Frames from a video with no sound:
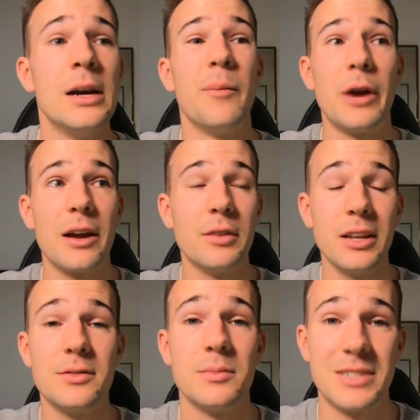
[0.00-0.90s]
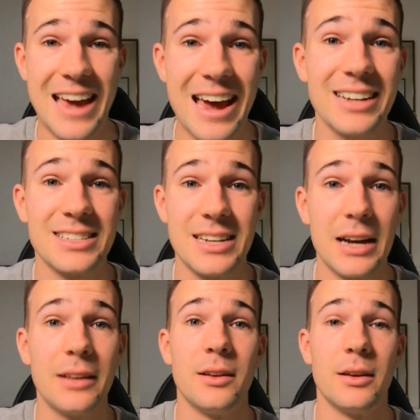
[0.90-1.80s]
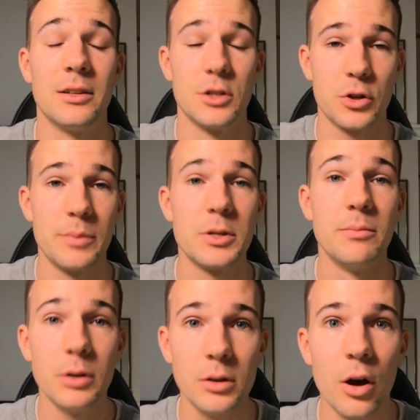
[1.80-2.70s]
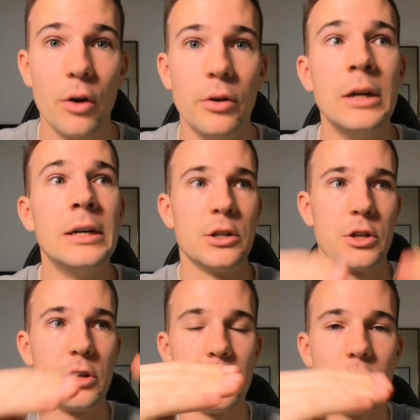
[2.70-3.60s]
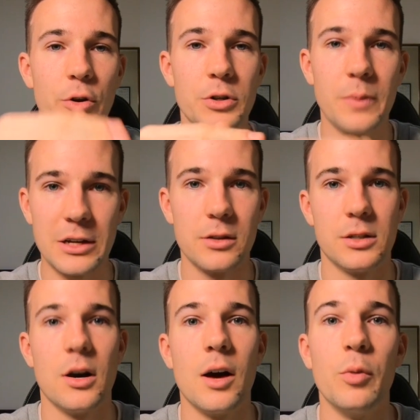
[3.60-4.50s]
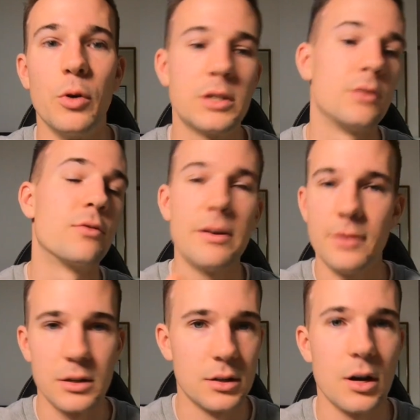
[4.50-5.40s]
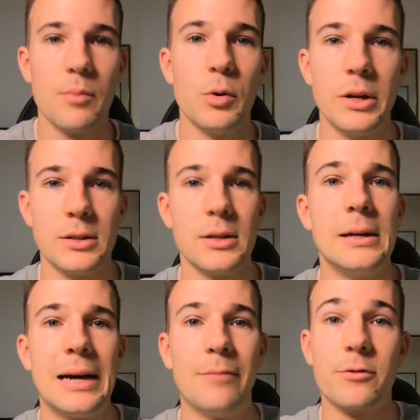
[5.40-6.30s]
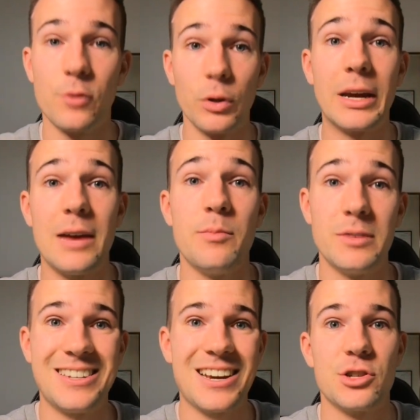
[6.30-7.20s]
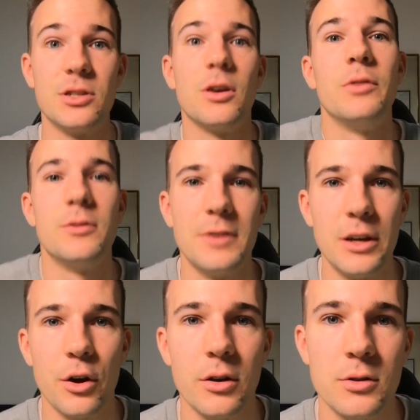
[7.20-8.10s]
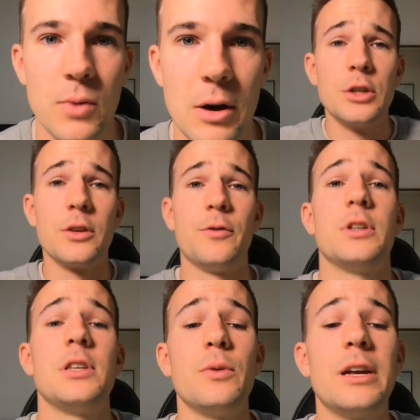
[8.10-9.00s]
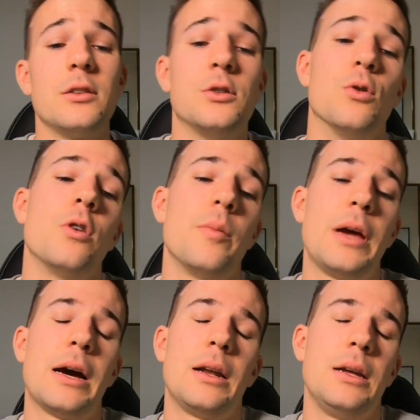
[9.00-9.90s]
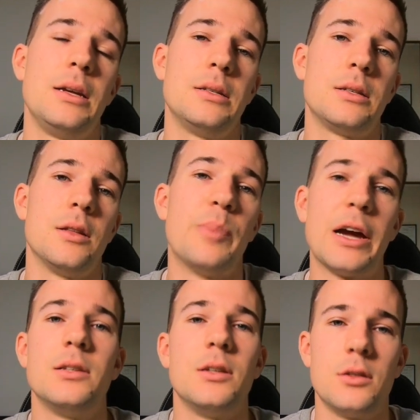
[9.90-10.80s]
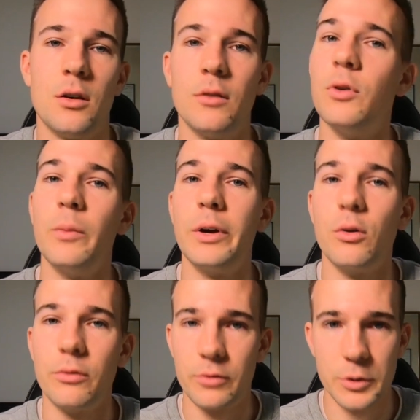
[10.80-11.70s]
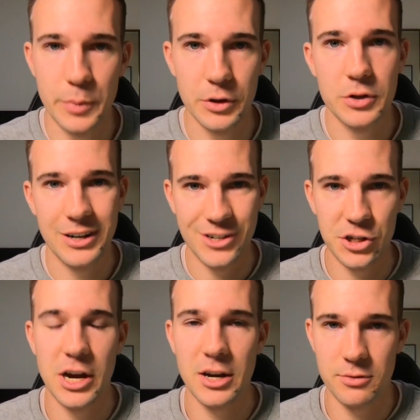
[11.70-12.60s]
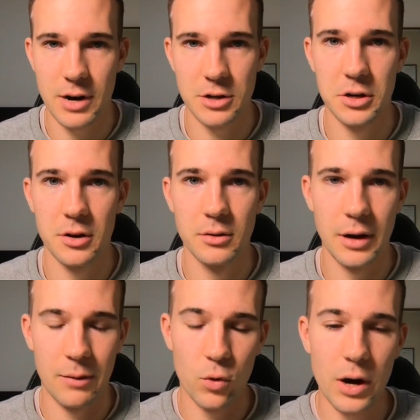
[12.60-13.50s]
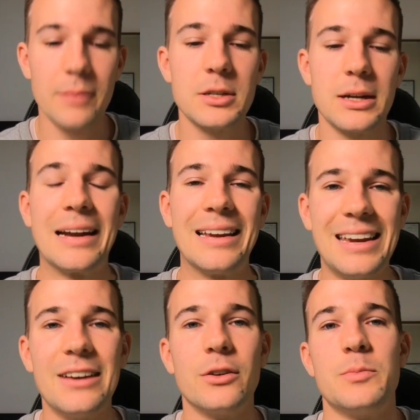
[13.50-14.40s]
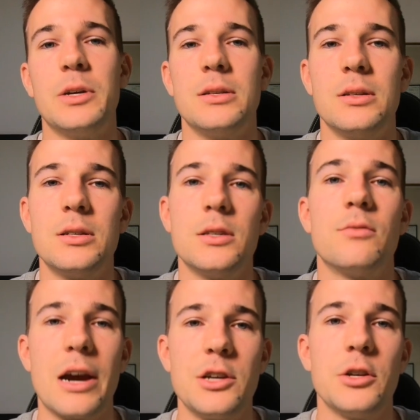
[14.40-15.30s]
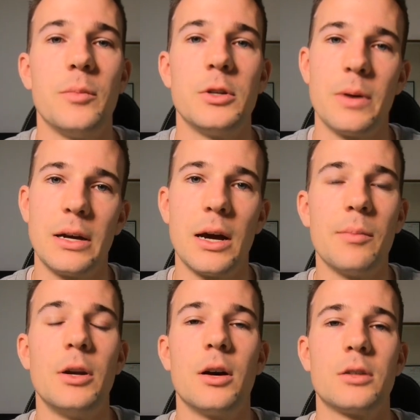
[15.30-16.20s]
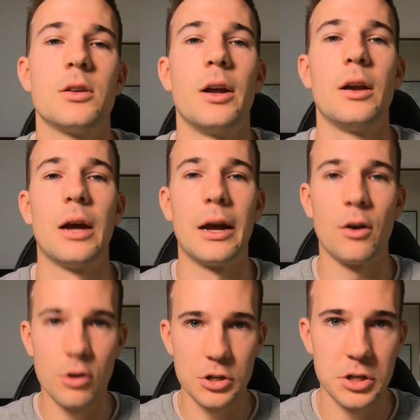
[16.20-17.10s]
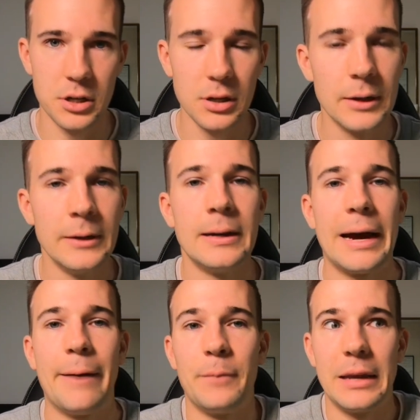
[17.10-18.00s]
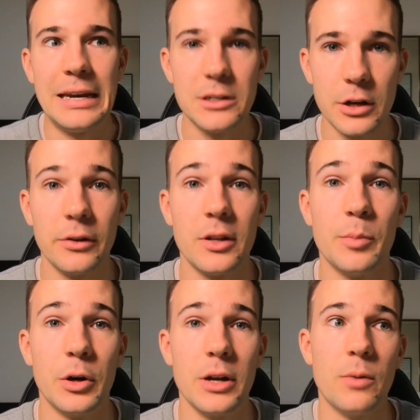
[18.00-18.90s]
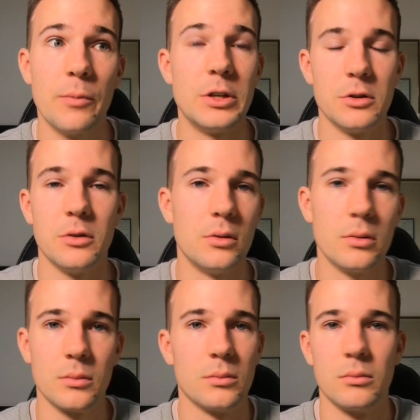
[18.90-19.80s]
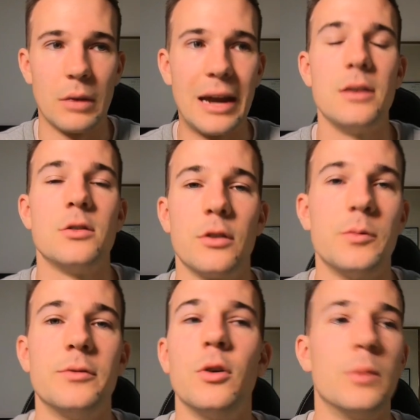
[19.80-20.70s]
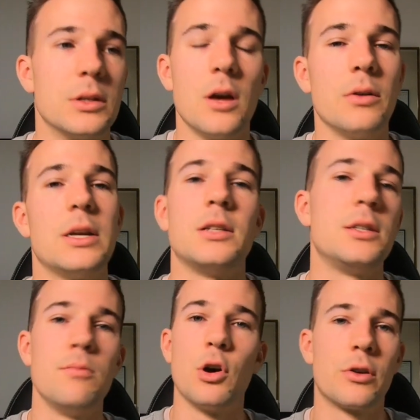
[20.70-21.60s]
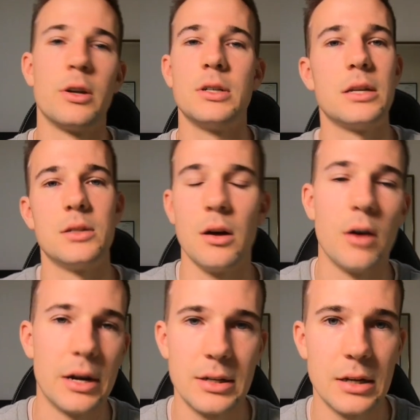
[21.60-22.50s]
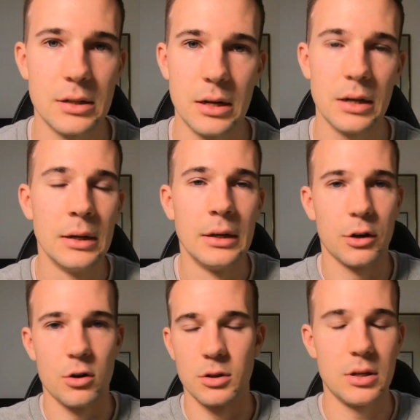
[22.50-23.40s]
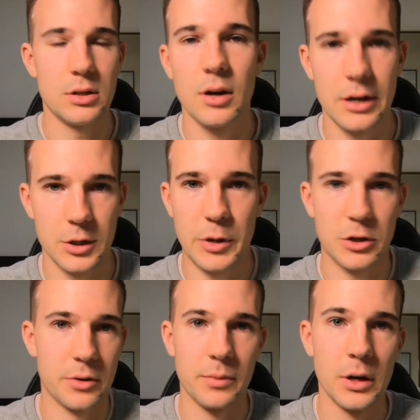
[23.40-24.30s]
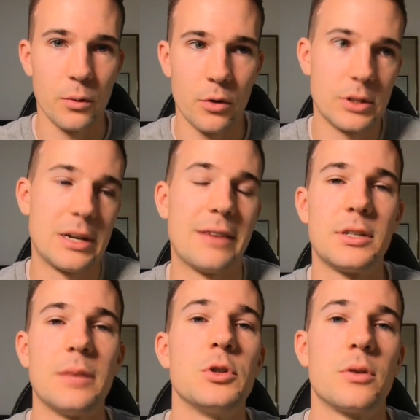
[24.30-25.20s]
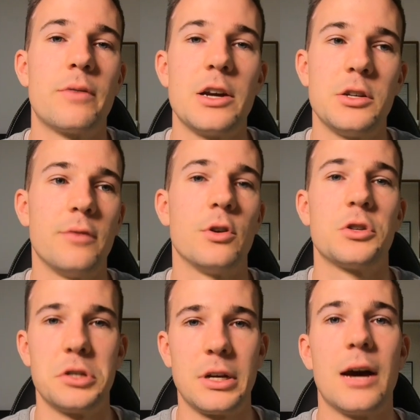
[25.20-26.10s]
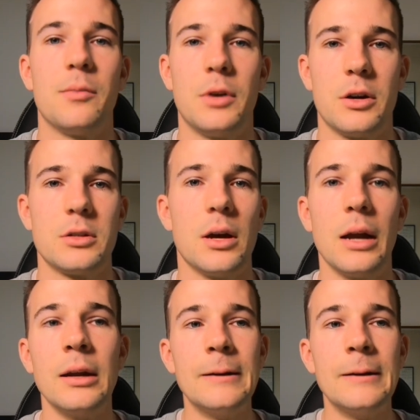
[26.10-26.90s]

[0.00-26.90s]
I might even leave some tags down in the description below so you can go to each of the time points and revisit time points um, for all the key sections of this video as well. But the first thing we need to talk about is the basics of what we call respiratory exchange ratio. And why I'm starting here is because this is the ratio between carbon dioxide and oxygen um, internally in the body when we do any sort of performance low intensity, moderate intensity, high intensity across the entire spectrum. We're always going to have some sort of ratio of oxygen to carbon dioxide.